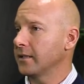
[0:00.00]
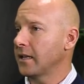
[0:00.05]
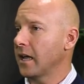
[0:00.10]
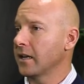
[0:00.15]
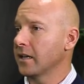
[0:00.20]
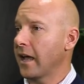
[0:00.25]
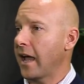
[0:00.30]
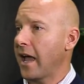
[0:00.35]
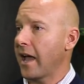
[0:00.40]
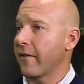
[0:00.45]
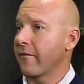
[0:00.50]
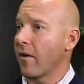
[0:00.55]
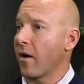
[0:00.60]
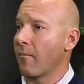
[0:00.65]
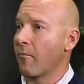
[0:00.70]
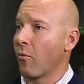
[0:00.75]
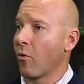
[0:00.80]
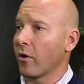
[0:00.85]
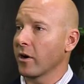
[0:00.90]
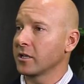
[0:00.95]
tend to have
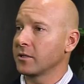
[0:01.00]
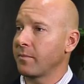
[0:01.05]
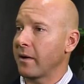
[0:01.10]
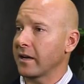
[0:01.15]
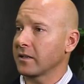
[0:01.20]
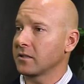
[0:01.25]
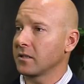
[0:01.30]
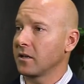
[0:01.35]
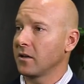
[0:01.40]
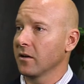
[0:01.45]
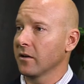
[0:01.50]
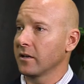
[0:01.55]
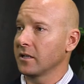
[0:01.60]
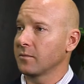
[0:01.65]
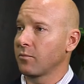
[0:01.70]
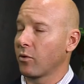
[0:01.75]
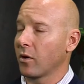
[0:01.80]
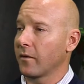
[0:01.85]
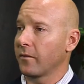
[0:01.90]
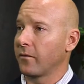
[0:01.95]
a mortgage-backed
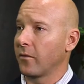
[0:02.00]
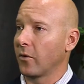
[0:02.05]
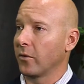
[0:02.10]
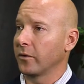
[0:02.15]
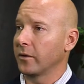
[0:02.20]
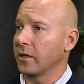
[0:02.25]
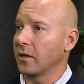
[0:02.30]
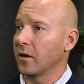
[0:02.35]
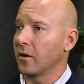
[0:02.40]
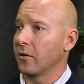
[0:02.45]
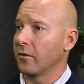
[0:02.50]
securities portfolio